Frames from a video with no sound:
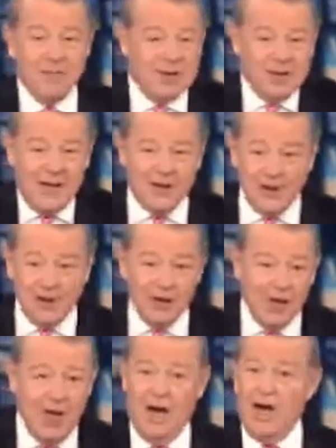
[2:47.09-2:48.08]
But
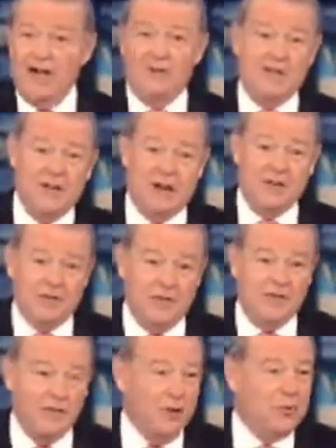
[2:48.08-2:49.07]
hey, the Dow's
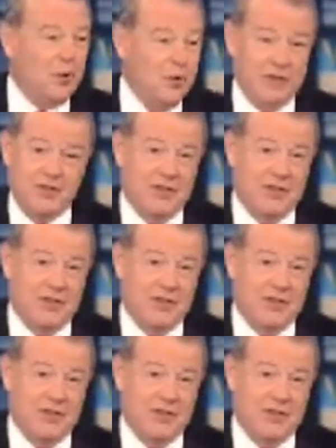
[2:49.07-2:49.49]
up 4 points.